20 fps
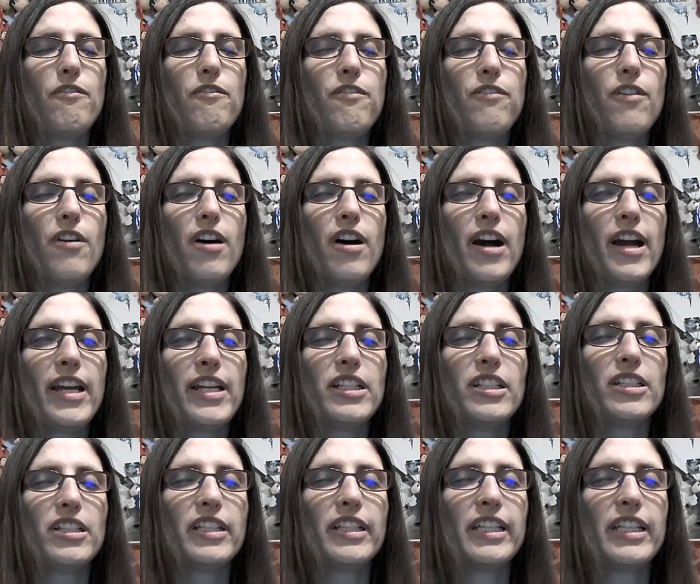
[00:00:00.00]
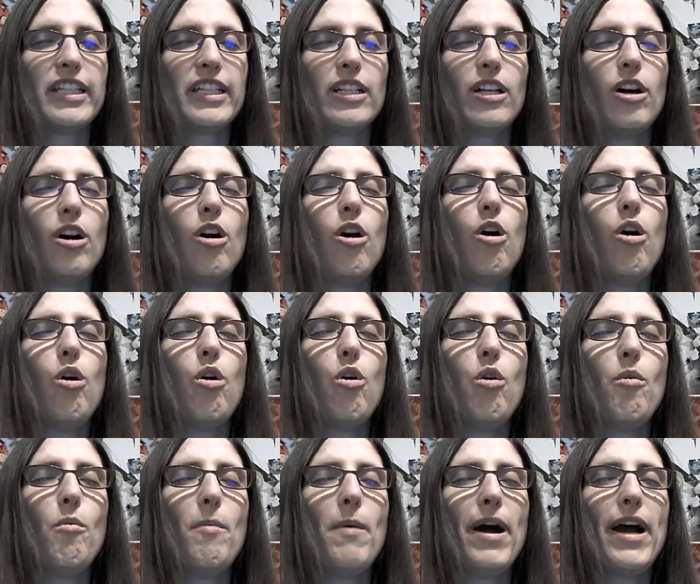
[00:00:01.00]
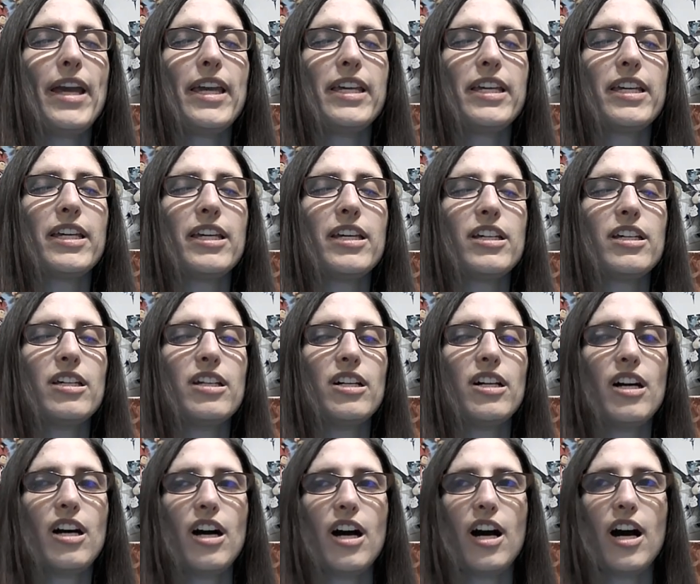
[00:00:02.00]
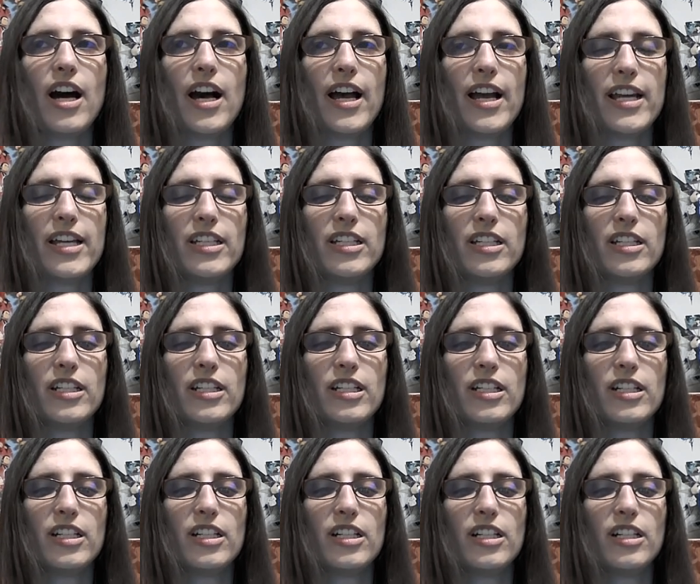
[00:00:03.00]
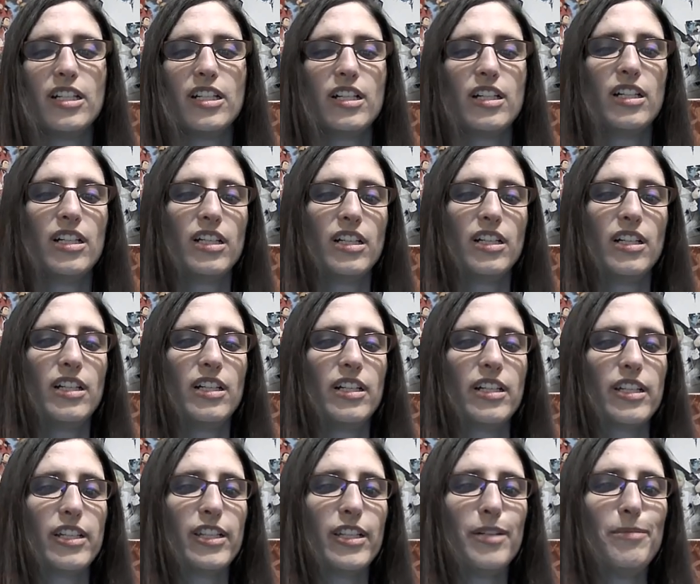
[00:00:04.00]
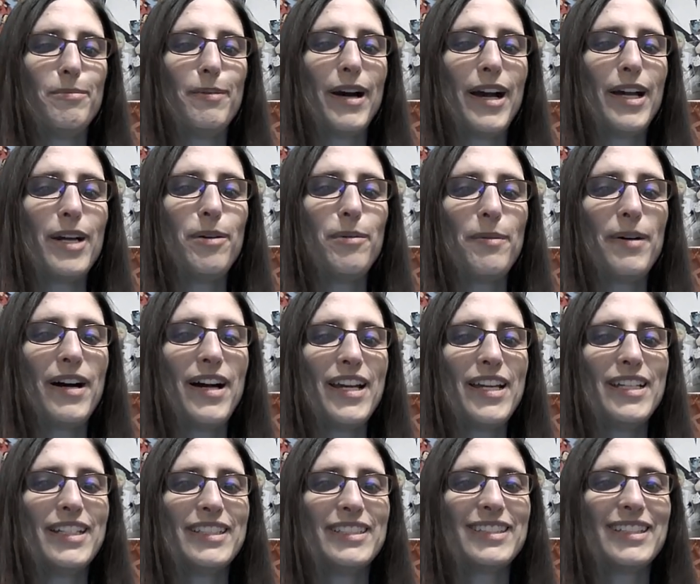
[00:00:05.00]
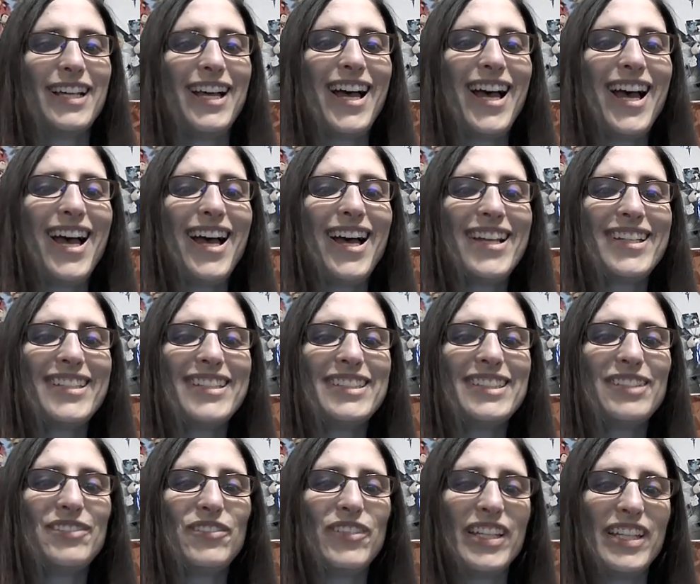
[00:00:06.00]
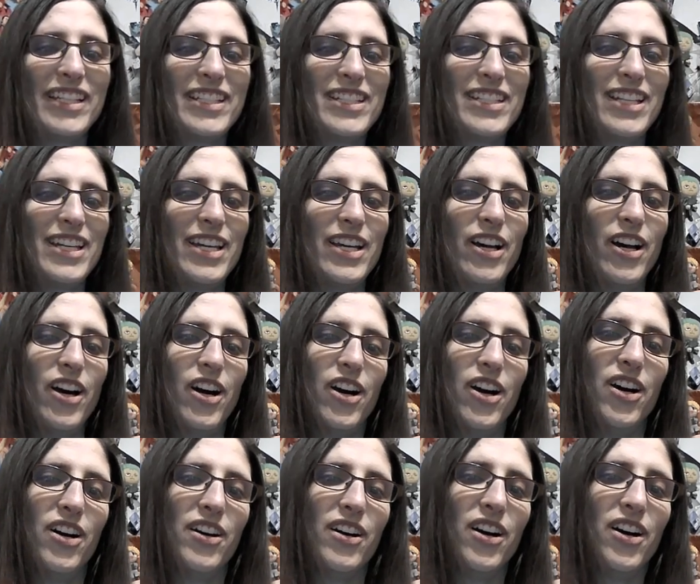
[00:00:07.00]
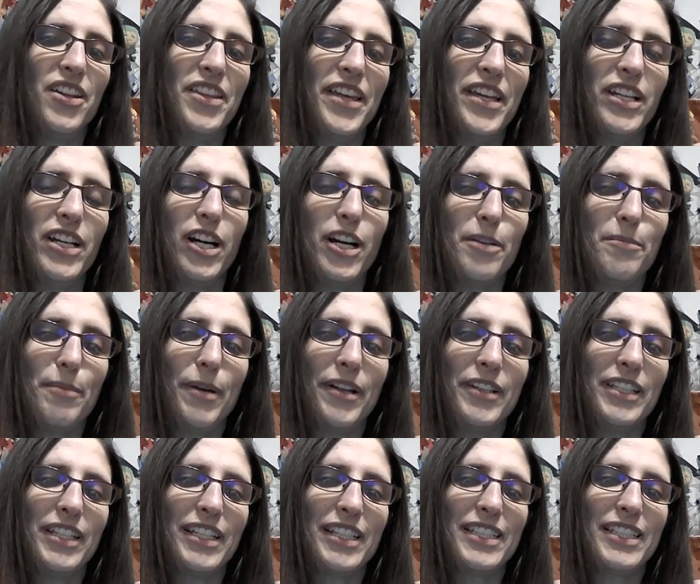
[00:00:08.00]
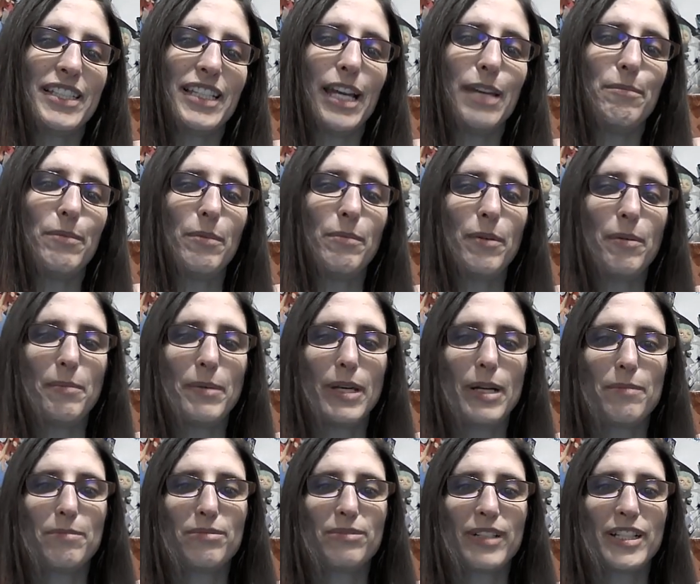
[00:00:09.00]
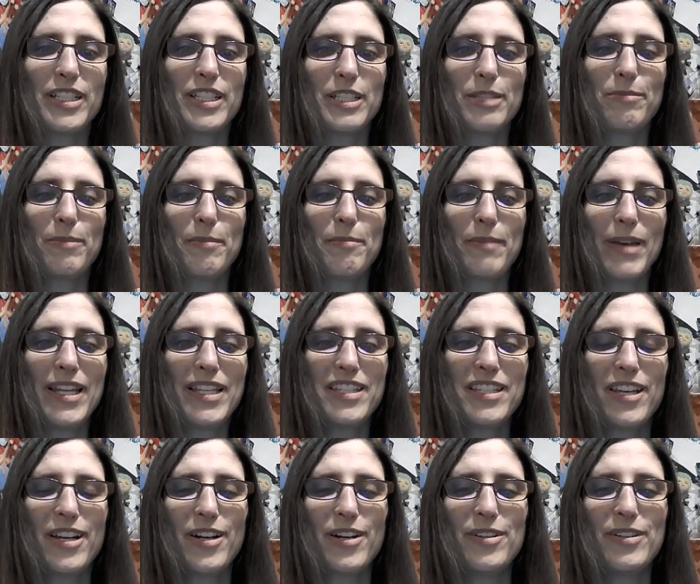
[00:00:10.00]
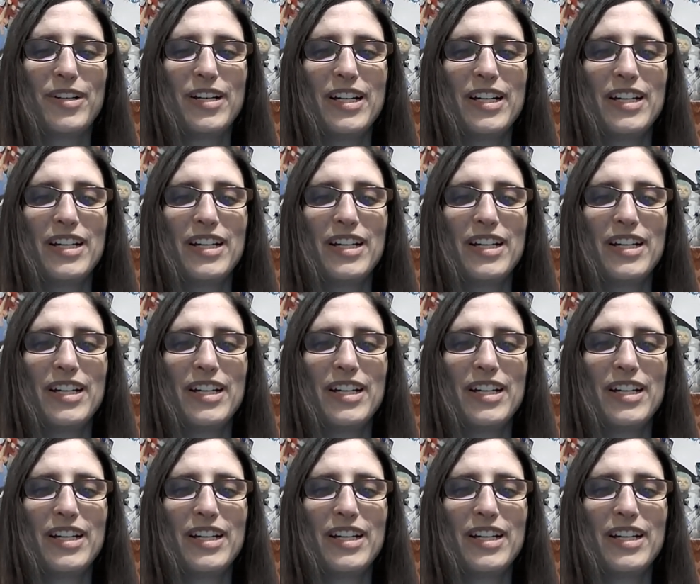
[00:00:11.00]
Finally! Oh my god! Goodbye, Hawaiians. Ah, kitty fish! All that heart pounding excitement will be our precious memento.